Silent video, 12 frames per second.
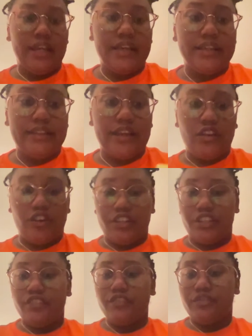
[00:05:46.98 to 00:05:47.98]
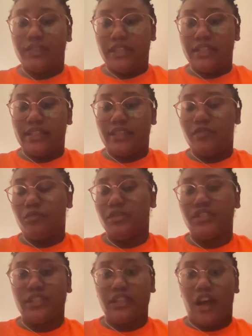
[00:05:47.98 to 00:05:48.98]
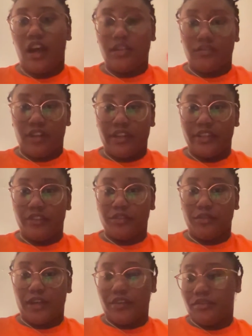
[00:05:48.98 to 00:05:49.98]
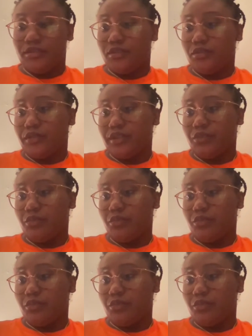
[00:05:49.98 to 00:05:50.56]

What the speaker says: Now, another thing that was ironic throughout the story